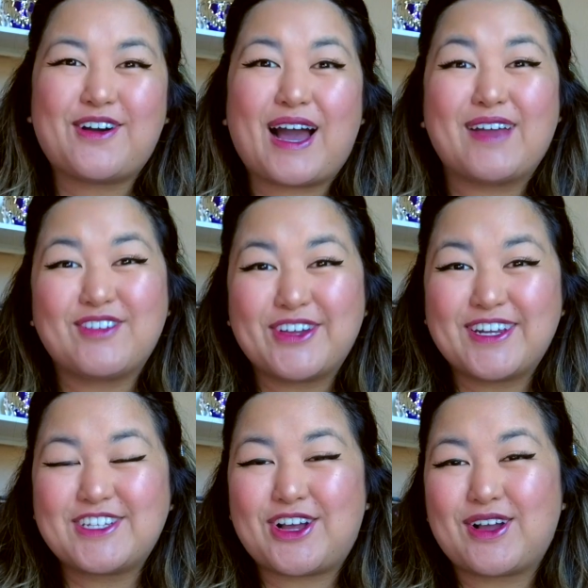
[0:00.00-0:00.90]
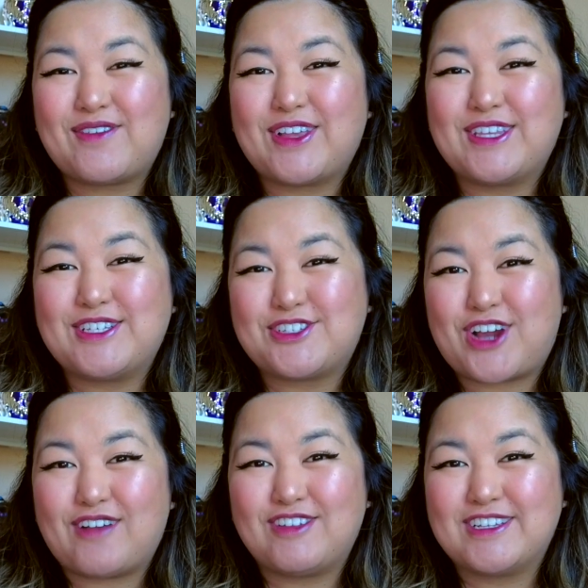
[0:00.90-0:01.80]
I'm going to talk about these
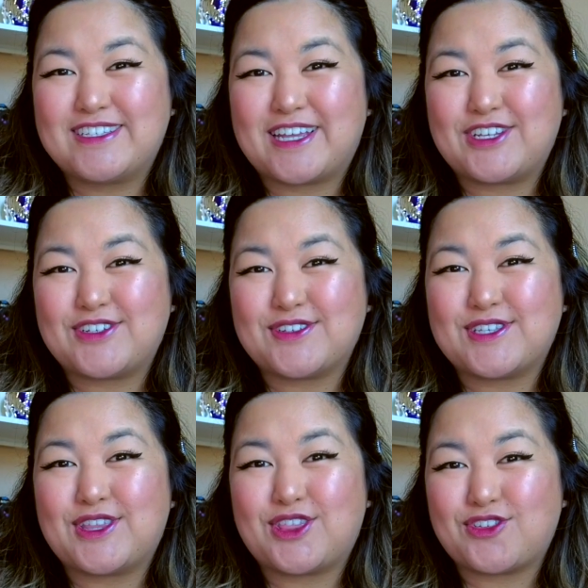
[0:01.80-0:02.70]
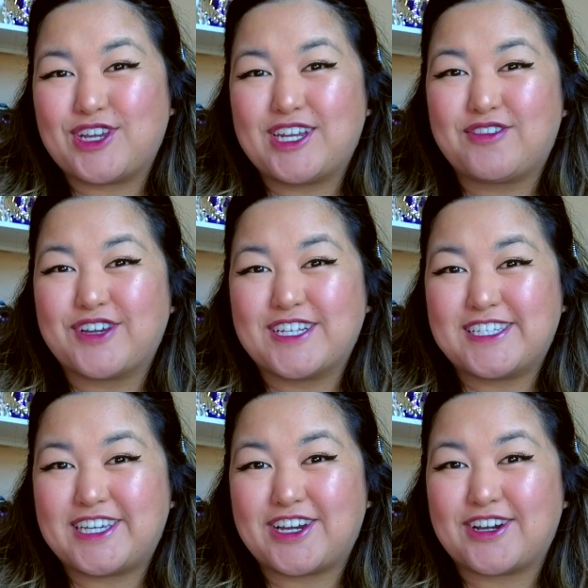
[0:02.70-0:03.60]
travel essentials in 3 different
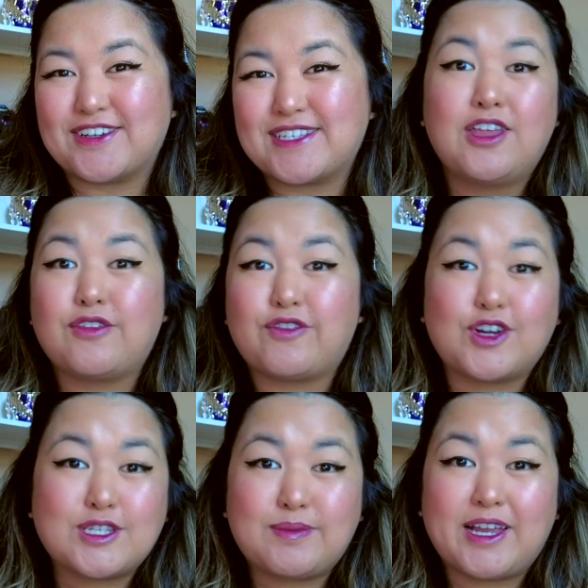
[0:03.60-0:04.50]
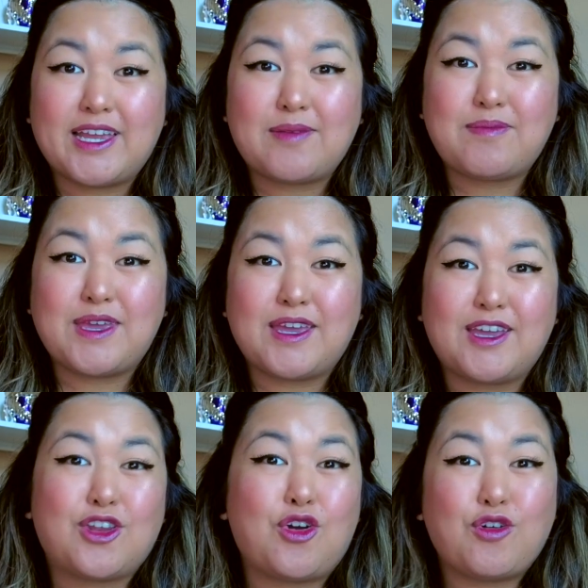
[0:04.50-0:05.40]
tiers. The first bucket
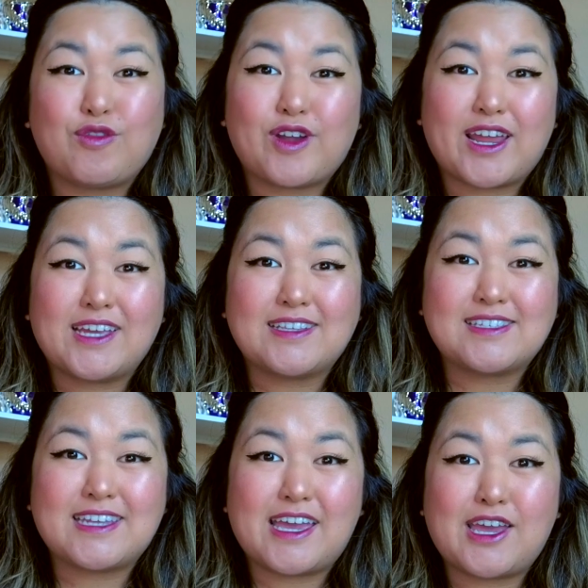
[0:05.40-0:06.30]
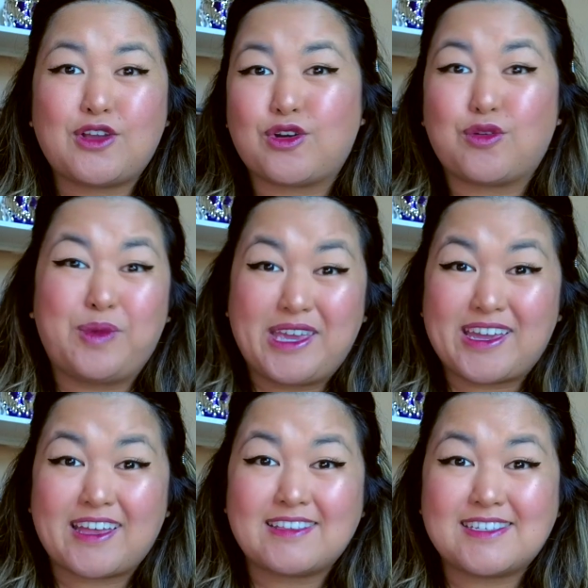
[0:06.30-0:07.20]
being an overnight stay or a
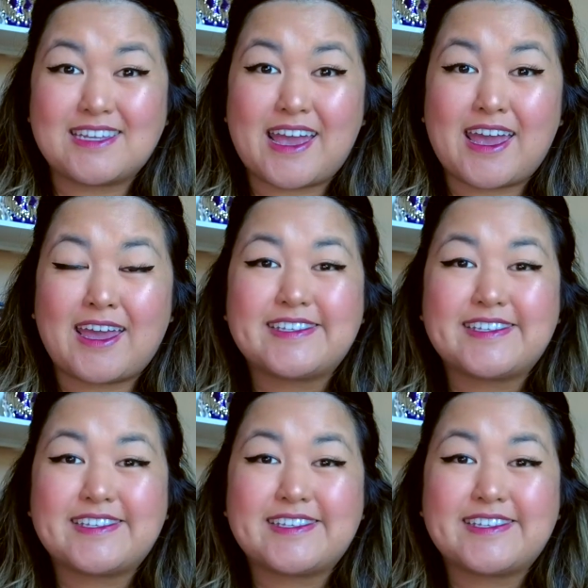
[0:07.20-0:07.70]
weekend stay.